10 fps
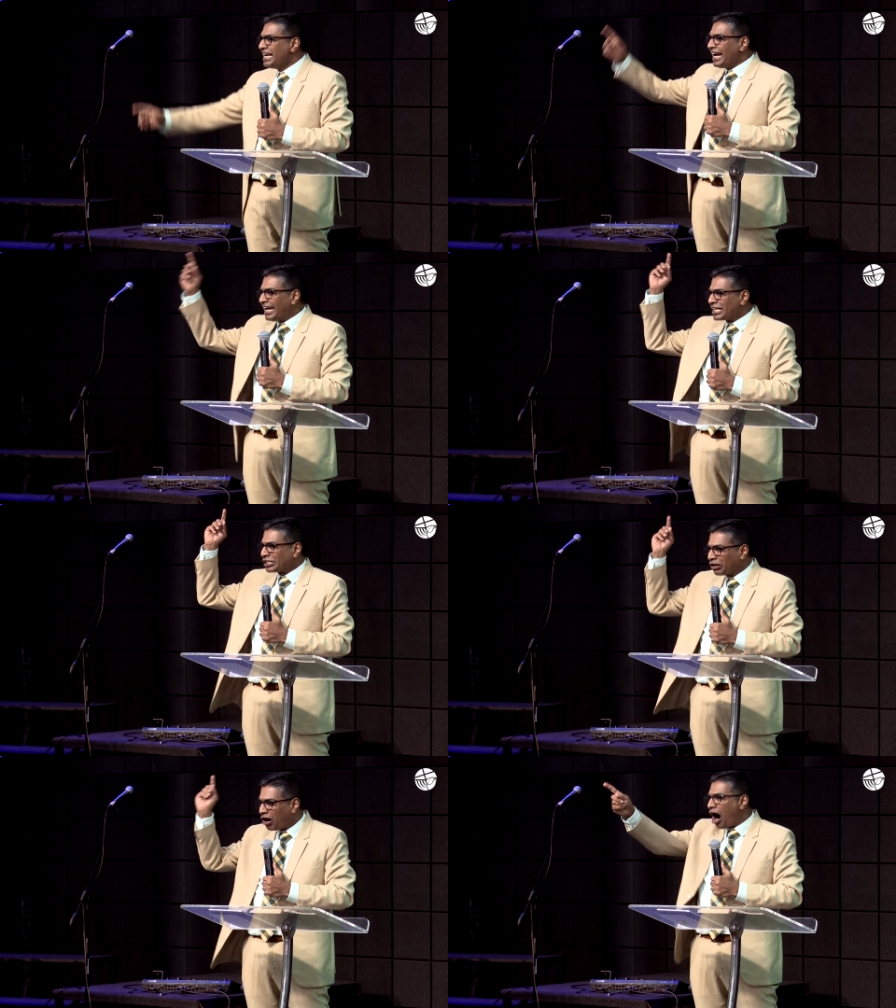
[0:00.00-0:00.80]
it is
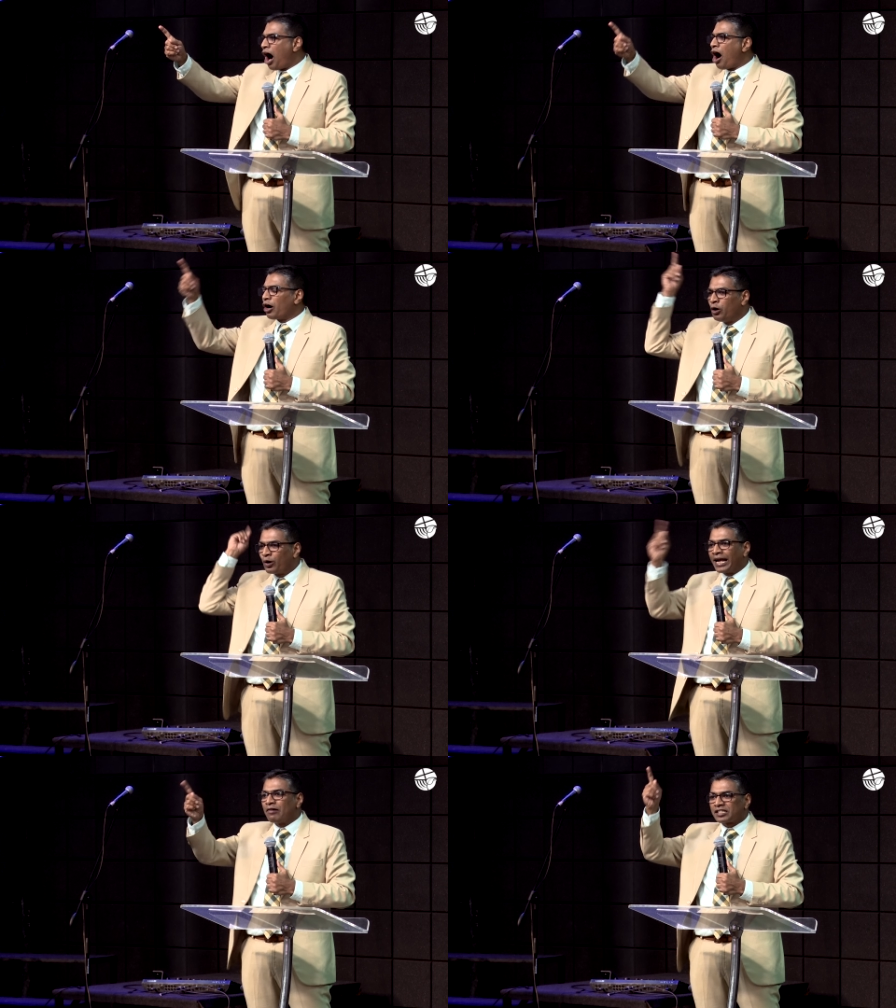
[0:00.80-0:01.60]
God who
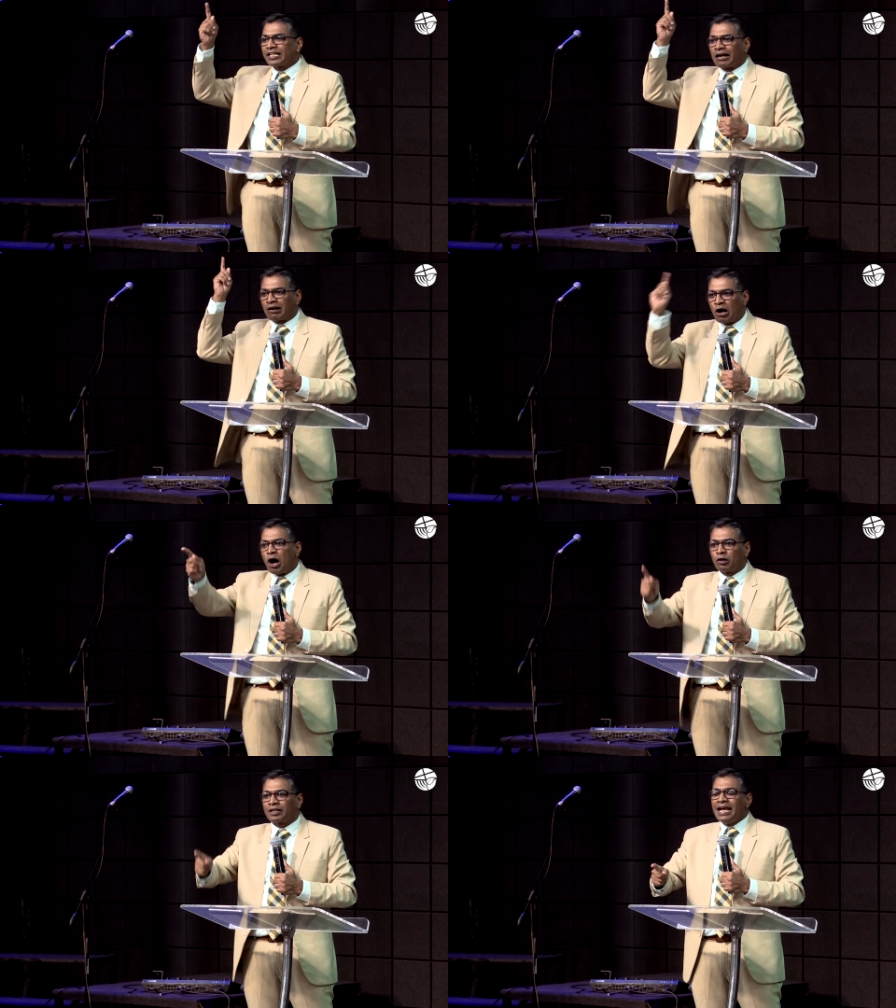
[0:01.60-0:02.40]
gives the
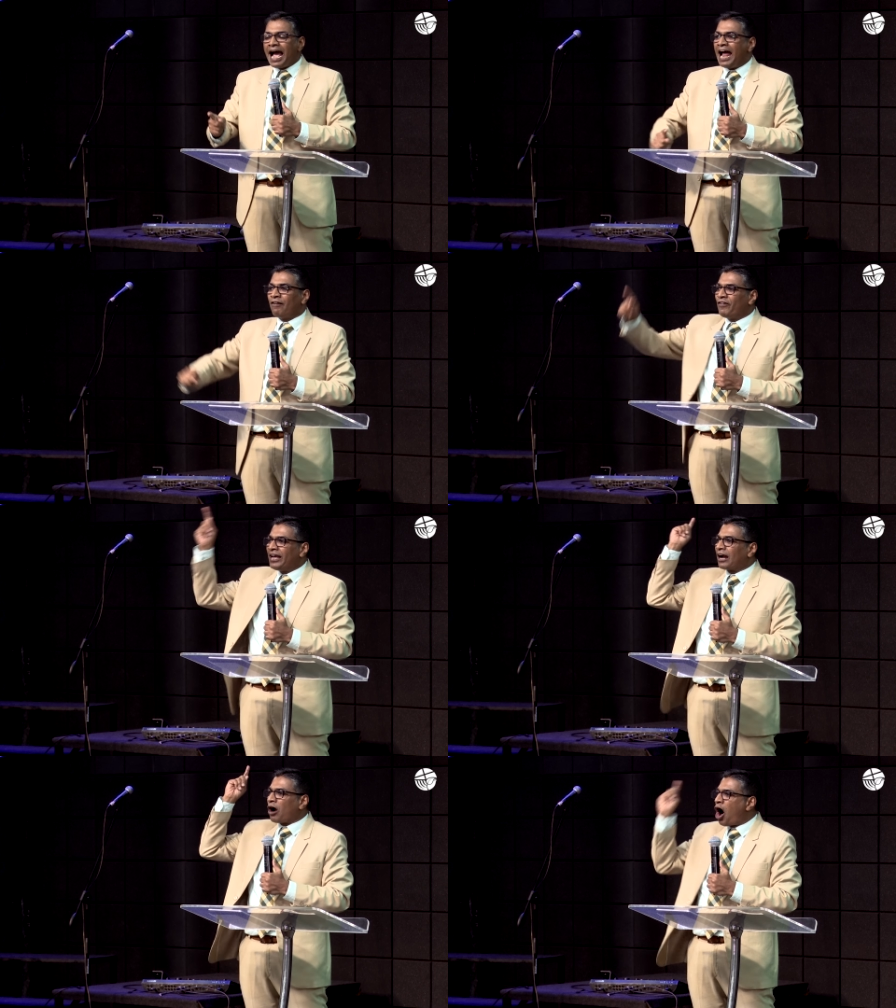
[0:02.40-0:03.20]
growth, and we
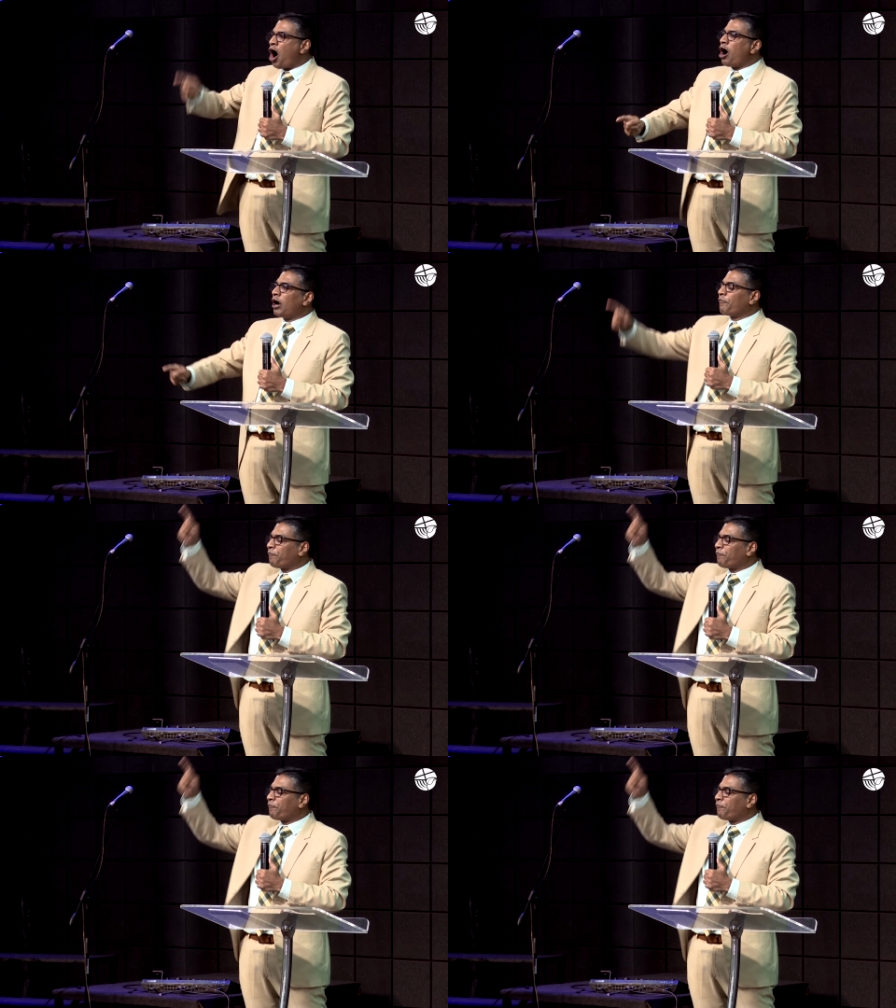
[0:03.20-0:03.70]
are all